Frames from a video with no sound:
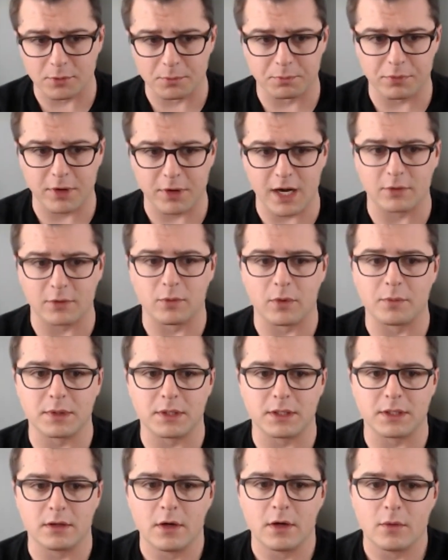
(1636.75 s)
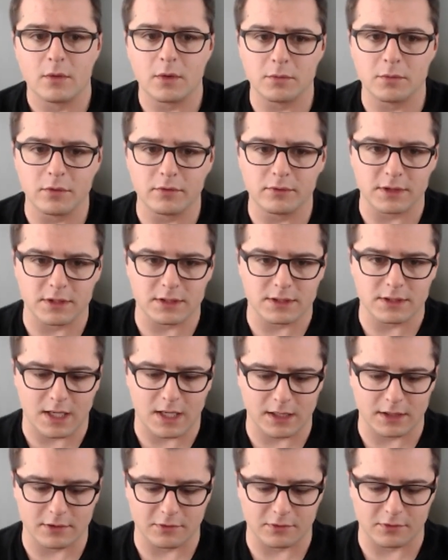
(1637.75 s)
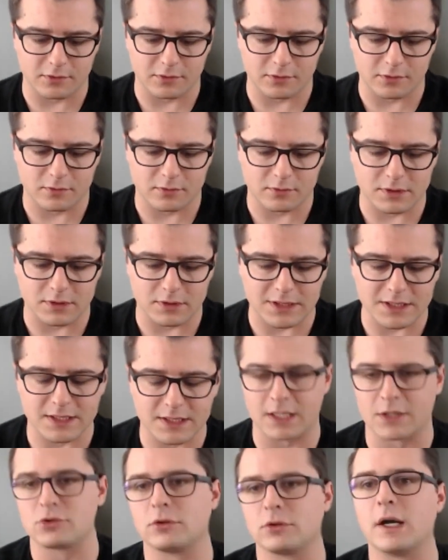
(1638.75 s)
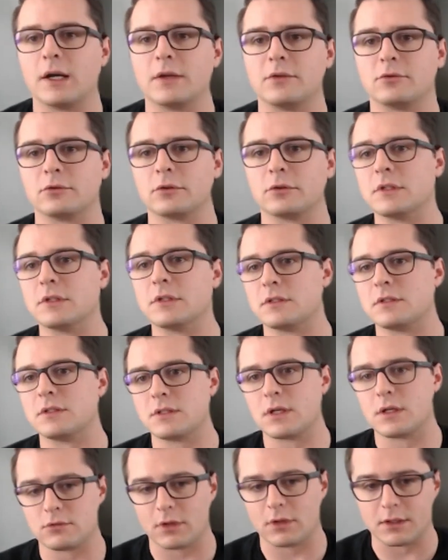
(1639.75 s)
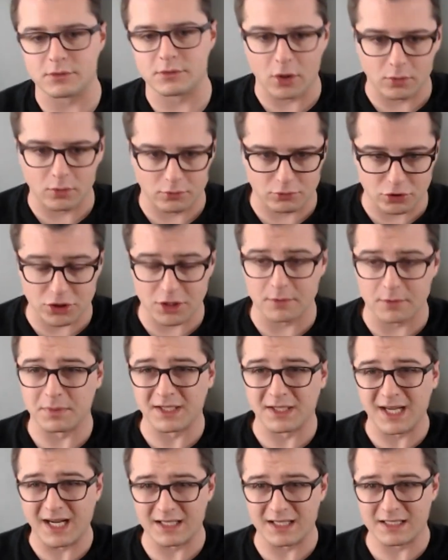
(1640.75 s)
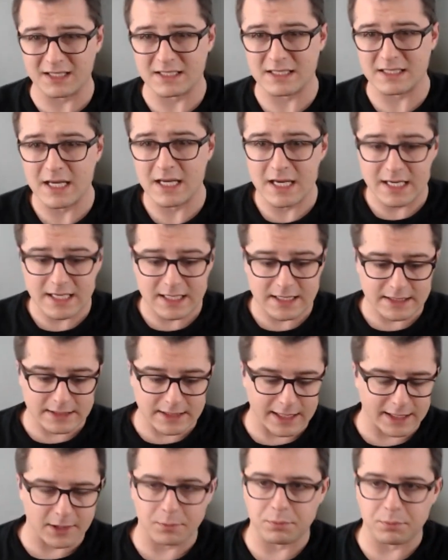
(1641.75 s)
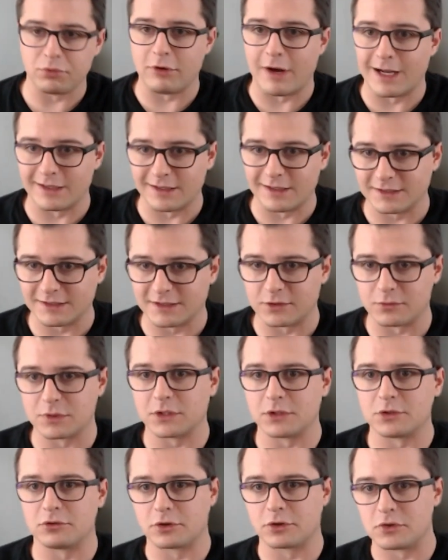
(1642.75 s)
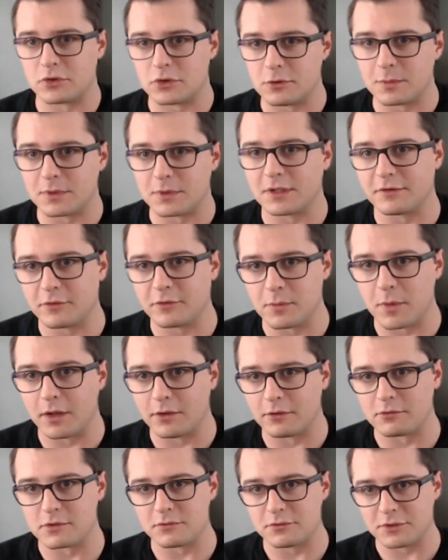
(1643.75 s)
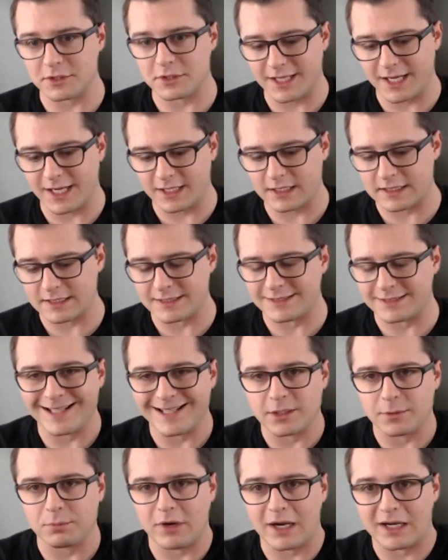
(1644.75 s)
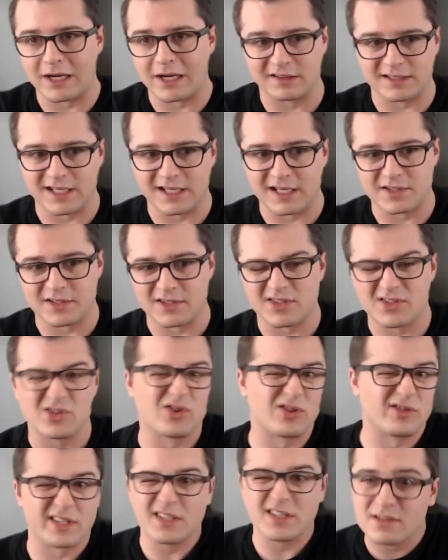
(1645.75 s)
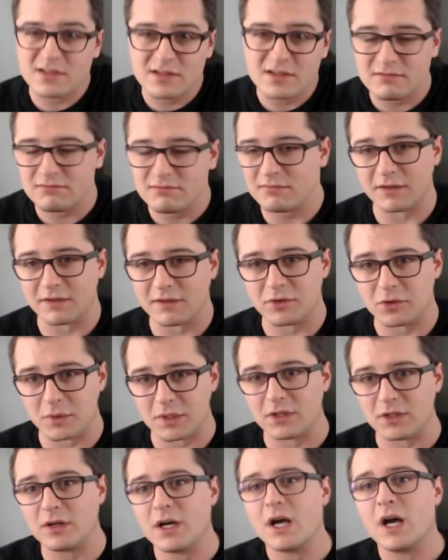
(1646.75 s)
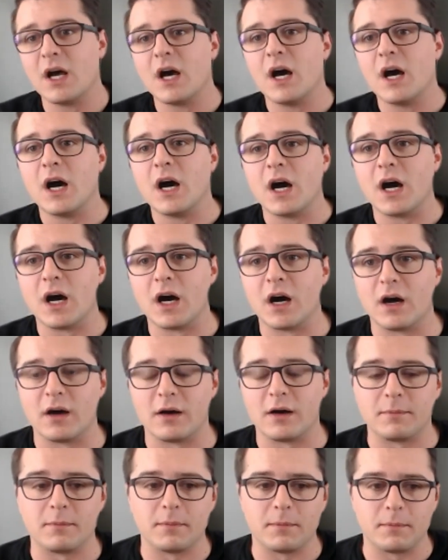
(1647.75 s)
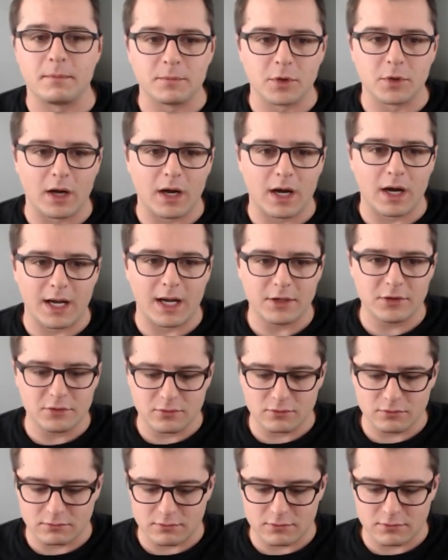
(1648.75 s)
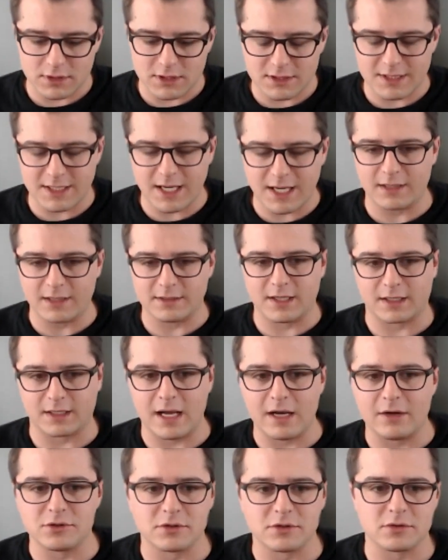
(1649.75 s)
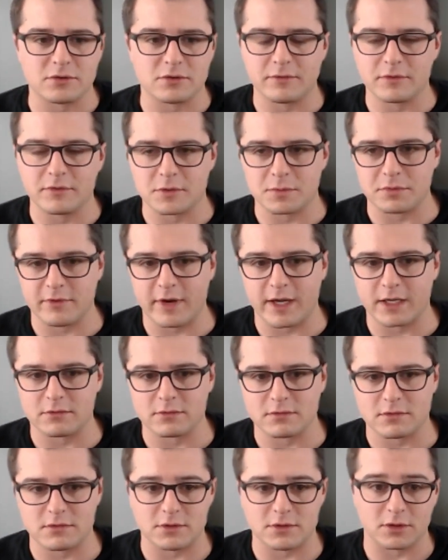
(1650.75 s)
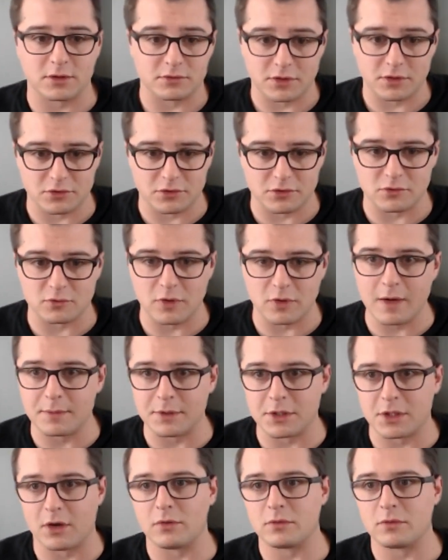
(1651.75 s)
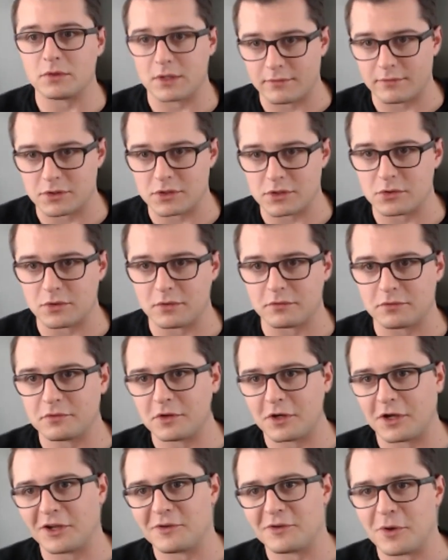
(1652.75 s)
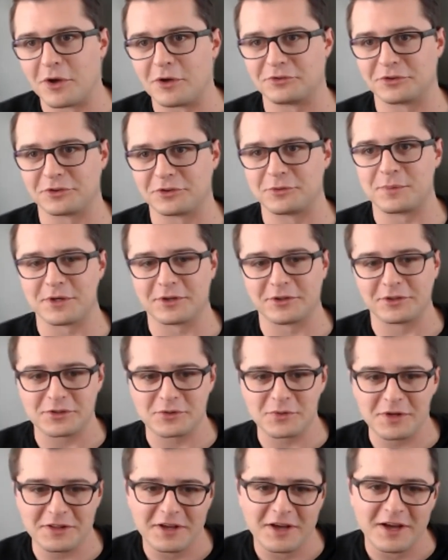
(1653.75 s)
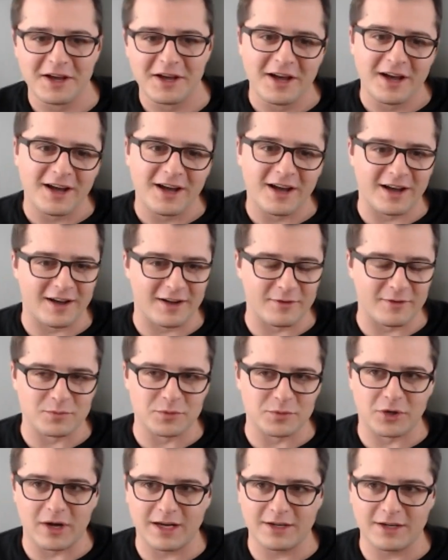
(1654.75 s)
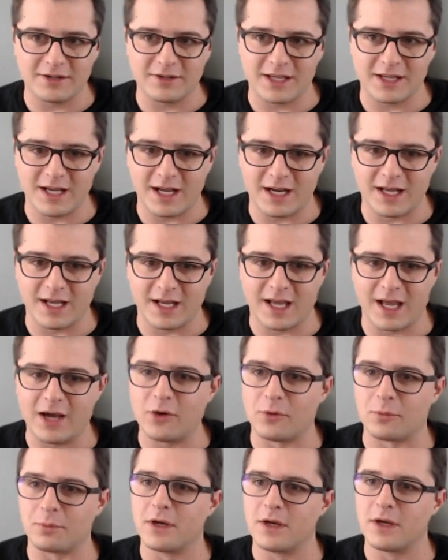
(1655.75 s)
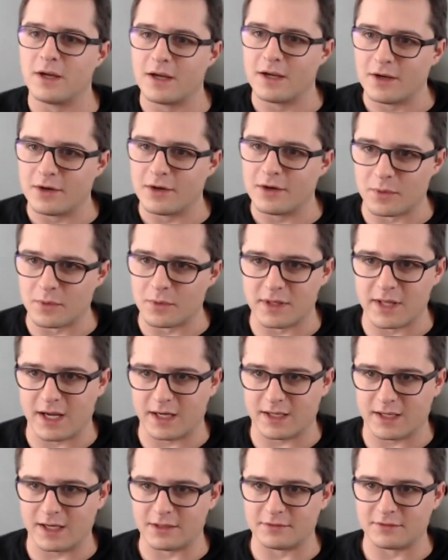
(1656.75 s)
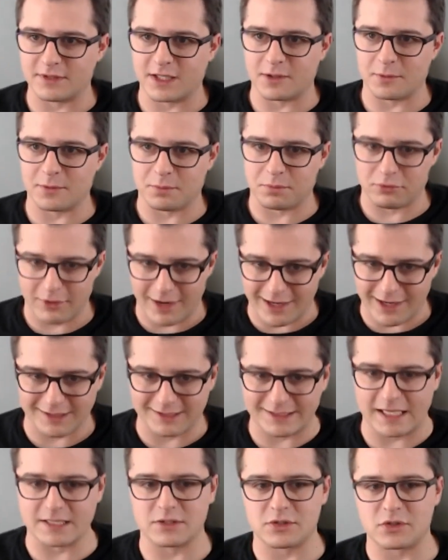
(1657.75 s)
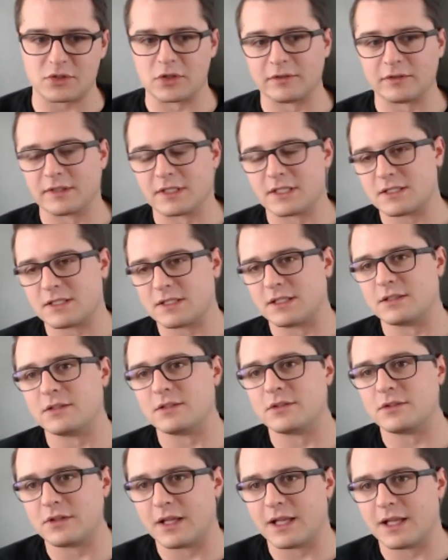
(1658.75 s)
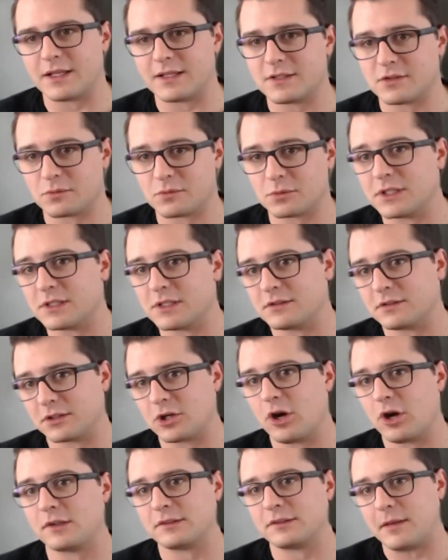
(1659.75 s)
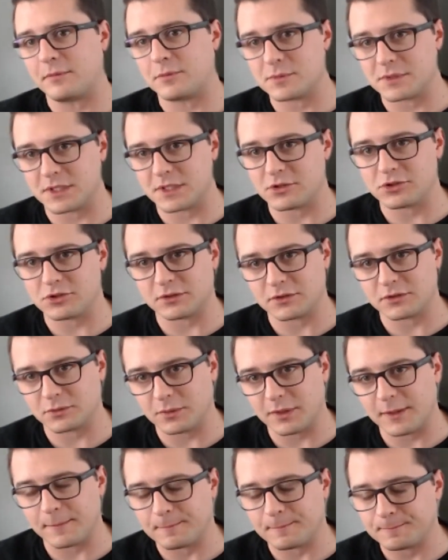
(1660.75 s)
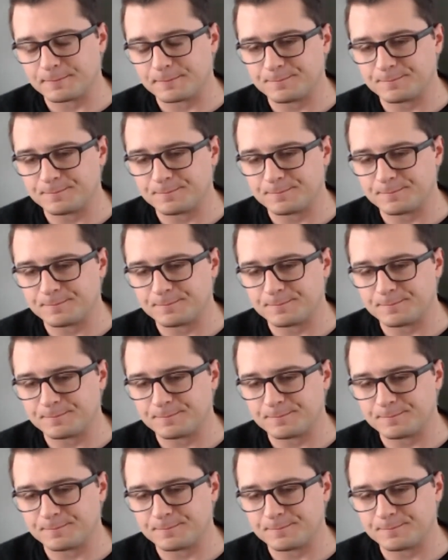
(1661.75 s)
Brock, when we moved to this kind of decentralized or at least decentralized ownership and kind of this data product, and really you're consuming it from others, and really kind of this data product as a service, if you will. How do these kind of technologies and service providers, such as Dremio, who's obviously you have most experience with, how do they kind of help with that kind of data product as a service and as it relates to cost optimization as well?